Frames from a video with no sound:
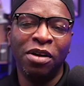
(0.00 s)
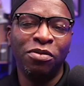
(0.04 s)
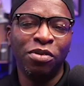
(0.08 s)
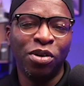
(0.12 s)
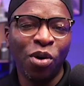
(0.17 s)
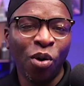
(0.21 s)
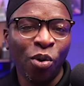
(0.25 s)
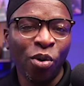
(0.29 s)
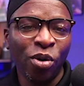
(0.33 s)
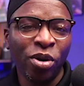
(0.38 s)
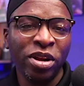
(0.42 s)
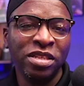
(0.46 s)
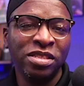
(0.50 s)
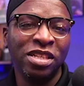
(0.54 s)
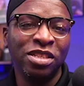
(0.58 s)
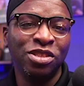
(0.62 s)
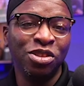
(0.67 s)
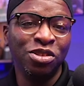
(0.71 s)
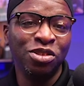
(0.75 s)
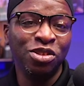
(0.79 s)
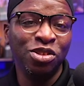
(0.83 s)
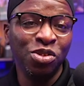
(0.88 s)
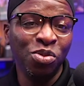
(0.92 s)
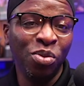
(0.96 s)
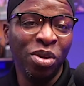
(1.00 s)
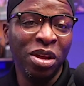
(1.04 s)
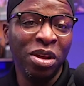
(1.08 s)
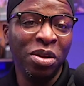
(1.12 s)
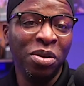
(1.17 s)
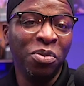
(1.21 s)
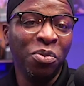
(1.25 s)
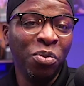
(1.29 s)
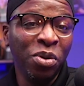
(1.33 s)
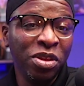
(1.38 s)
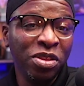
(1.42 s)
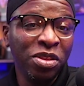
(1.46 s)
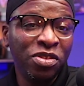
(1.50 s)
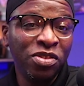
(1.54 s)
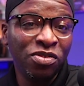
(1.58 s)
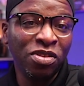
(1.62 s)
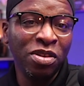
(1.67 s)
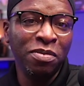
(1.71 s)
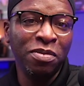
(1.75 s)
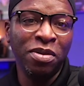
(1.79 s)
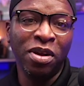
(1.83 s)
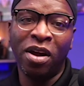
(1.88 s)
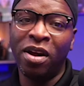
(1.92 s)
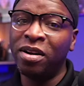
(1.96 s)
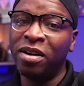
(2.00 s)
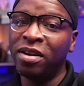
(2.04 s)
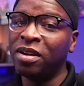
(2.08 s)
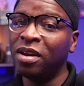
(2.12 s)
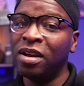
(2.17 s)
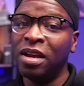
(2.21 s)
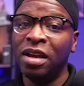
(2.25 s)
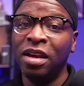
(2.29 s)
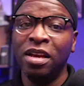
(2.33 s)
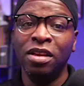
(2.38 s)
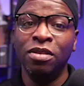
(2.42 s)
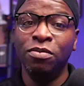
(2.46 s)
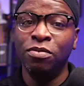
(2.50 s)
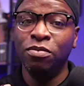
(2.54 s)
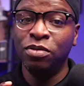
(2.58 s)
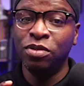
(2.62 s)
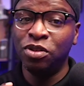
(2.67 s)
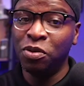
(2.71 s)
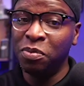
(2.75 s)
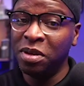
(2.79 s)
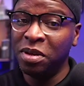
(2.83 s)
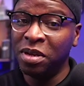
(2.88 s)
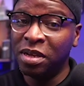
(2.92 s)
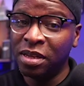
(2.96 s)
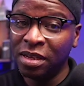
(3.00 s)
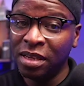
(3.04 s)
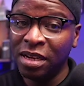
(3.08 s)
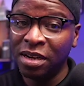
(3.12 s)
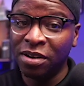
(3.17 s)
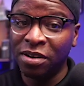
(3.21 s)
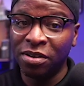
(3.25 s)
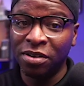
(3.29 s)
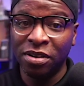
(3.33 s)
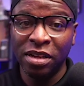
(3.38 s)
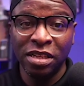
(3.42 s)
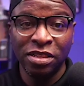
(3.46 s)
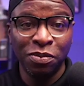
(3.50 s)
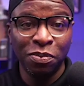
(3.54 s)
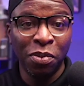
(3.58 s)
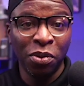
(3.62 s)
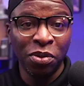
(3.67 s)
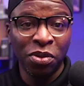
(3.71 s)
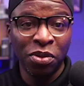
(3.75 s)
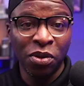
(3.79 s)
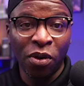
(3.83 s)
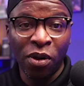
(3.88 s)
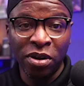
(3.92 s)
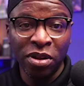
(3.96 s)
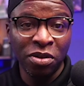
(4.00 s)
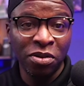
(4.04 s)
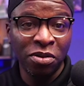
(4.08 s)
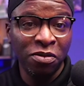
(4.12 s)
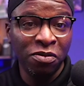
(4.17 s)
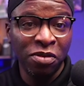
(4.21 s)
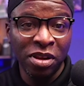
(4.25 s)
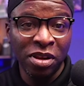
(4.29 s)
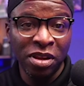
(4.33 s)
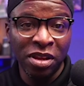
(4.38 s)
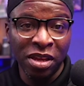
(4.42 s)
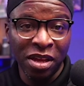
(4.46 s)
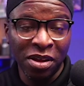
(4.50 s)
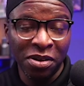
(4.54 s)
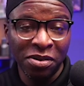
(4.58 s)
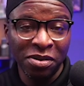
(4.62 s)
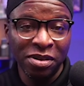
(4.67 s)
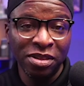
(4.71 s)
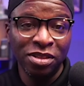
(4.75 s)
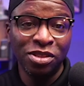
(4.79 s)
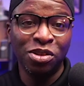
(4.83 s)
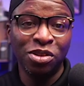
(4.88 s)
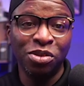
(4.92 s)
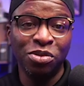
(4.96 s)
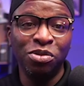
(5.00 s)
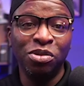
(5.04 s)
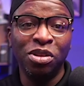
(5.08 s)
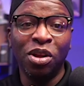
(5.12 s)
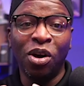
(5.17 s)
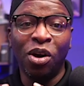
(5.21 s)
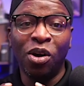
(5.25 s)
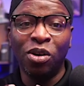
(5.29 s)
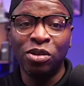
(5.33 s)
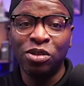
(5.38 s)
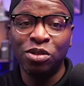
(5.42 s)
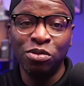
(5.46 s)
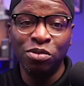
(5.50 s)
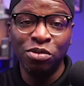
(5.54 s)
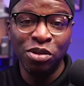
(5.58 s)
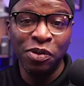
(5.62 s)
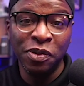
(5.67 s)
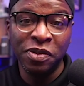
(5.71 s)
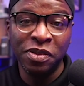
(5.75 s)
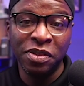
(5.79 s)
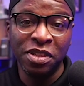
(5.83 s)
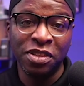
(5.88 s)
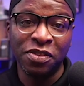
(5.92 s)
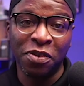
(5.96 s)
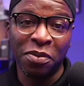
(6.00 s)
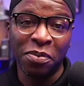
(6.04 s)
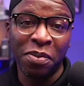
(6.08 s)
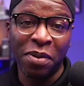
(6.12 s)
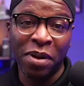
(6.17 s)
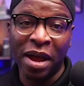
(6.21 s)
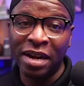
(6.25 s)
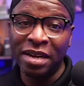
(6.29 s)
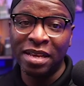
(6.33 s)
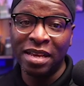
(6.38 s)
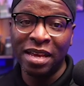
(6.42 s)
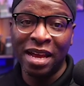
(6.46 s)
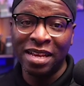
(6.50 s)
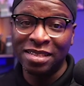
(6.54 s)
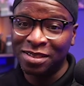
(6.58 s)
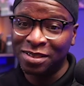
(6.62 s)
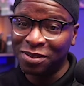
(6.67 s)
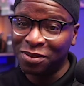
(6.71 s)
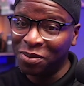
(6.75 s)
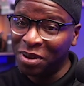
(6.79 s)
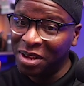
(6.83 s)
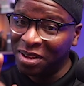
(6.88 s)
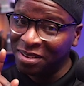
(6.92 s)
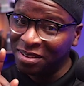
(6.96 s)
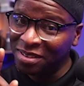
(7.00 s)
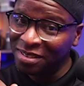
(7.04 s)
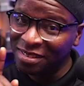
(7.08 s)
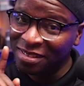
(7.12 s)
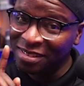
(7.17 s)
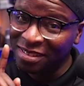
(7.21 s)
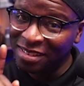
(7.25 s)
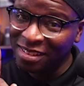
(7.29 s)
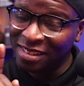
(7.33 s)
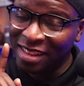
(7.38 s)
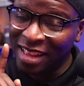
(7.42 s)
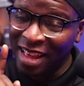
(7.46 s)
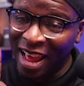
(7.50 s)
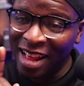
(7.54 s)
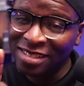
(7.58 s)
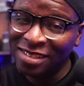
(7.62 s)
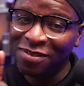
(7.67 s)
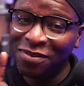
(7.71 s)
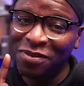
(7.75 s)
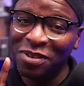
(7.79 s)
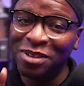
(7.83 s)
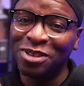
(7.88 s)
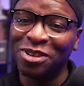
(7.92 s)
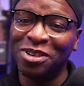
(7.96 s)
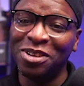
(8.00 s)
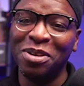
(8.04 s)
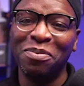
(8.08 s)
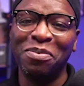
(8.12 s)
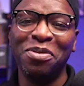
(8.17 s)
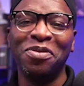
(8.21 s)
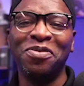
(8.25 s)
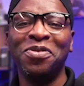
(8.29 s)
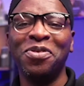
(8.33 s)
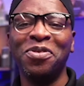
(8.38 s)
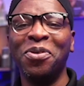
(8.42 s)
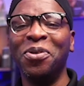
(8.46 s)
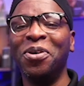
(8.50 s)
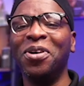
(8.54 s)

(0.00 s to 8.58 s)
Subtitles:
recordings that you're doing with StreamYard. To be clear, it's both audio and video, so you can also use this for podcasts as well. That's feature number